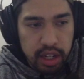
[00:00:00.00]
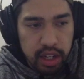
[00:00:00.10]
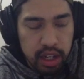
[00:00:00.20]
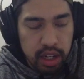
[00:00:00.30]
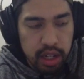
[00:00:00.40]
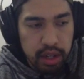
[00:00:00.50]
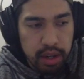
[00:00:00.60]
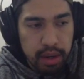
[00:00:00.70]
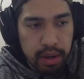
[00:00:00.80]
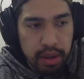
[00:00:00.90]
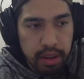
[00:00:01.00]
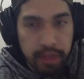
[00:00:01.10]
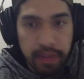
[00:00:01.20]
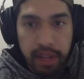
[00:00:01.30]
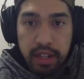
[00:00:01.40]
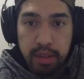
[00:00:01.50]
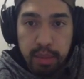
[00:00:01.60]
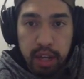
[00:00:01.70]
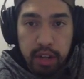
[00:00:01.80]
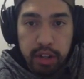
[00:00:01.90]
Uh, the phantom
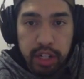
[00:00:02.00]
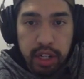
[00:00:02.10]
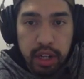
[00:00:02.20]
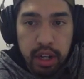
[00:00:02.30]
energy.